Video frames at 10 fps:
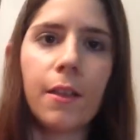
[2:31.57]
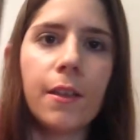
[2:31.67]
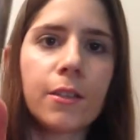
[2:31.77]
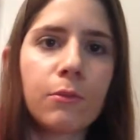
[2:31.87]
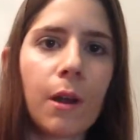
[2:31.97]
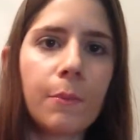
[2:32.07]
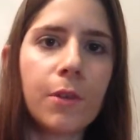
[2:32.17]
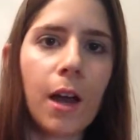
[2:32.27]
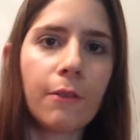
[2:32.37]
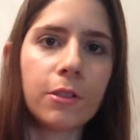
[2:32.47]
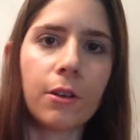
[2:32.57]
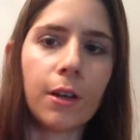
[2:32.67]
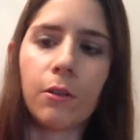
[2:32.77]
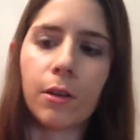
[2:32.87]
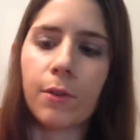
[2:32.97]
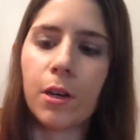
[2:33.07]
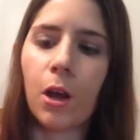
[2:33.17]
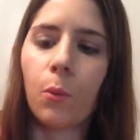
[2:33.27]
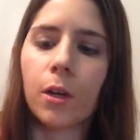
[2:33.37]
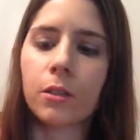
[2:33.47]
this rubbed off, so I don't even
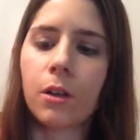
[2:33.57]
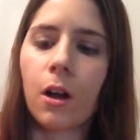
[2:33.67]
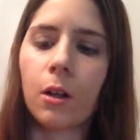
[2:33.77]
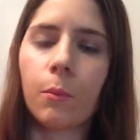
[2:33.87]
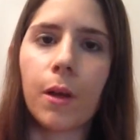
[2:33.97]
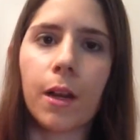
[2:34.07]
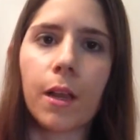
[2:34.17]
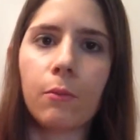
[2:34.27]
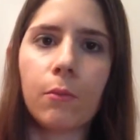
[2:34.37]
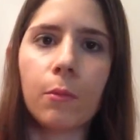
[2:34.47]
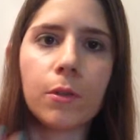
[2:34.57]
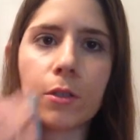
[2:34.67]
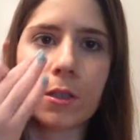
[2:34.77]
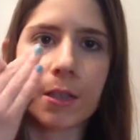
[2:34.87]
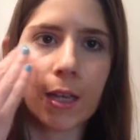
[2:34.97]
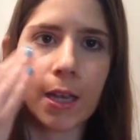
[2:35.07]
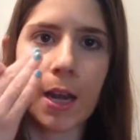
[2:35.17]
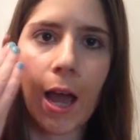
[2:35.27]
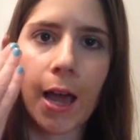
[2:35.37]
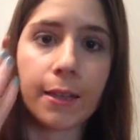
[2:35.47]
know what it's called, but it was just like an
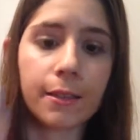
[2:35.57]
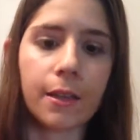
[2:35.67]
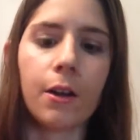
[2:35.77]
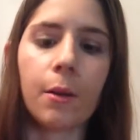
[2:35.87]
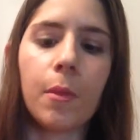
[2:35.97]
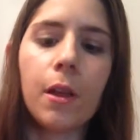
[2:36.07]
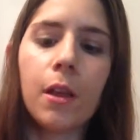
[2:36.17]
eye serum.